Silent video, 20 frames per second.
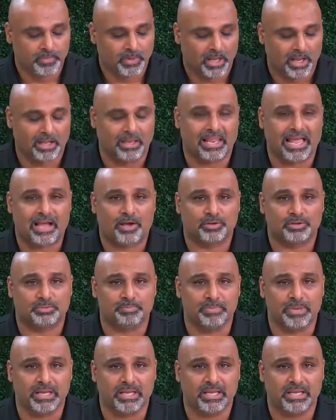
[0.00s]
allows
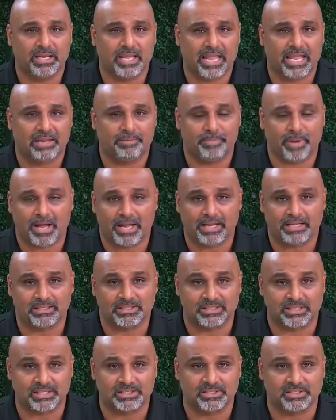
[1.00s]
me and my
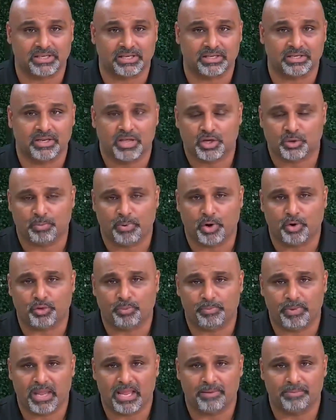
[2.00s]
assistant to
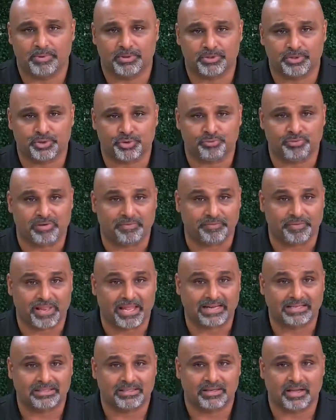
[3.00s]
both be able to
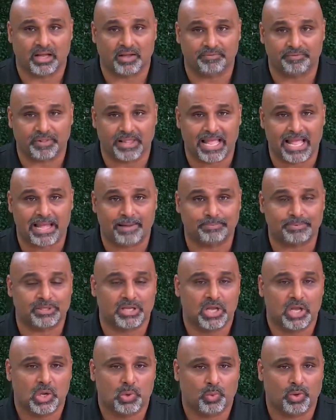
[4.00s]
reflect
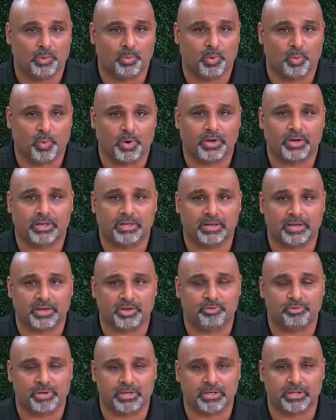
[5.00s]
flaps when we're working in a
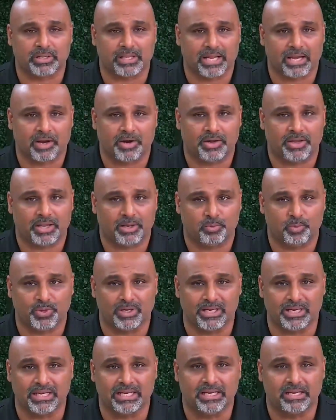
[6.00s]
critical area and we
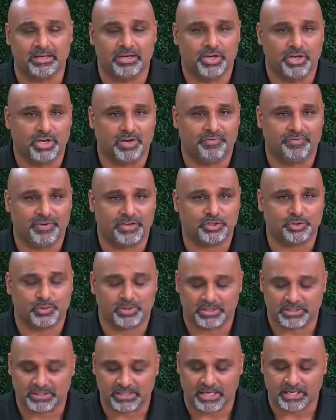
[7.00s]
need good
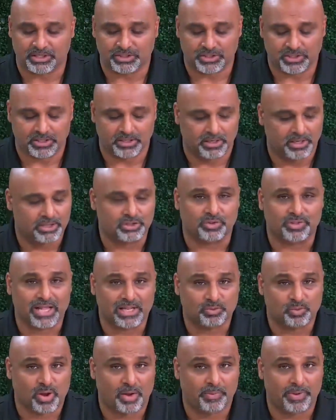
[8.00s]
visualization. So
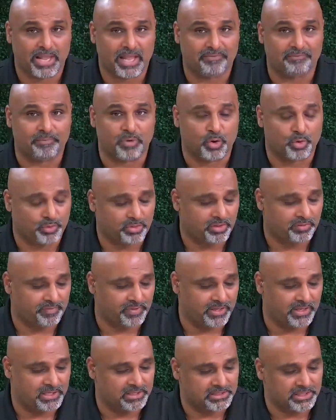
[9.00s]
that's why we have both of
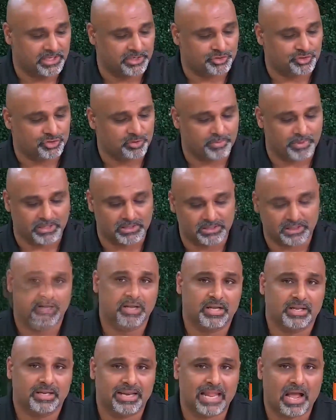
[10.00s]
these instruments.
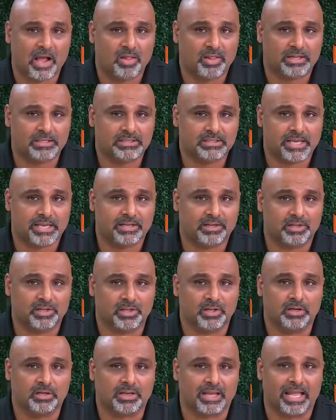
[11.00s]
Now let's take a
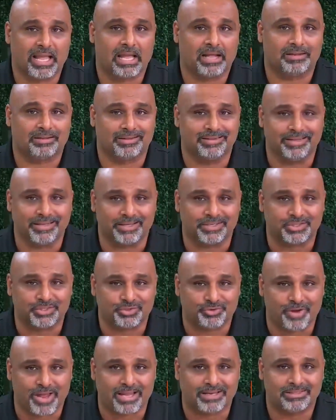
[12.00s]
look at the
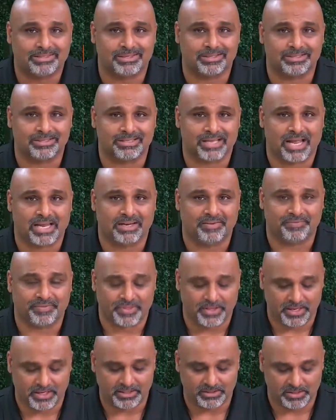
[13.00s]
extraction side of
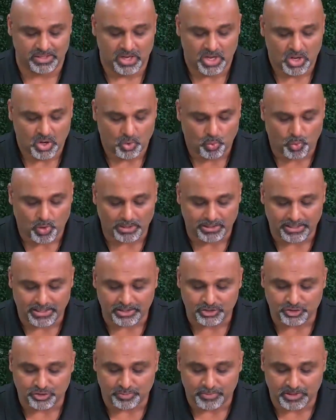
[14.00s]
things, what
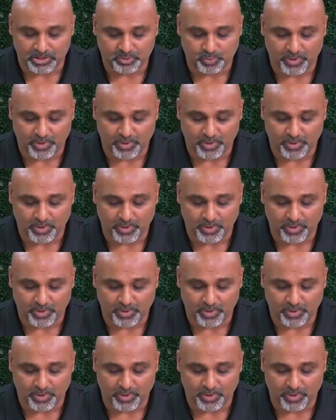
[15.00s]
instruments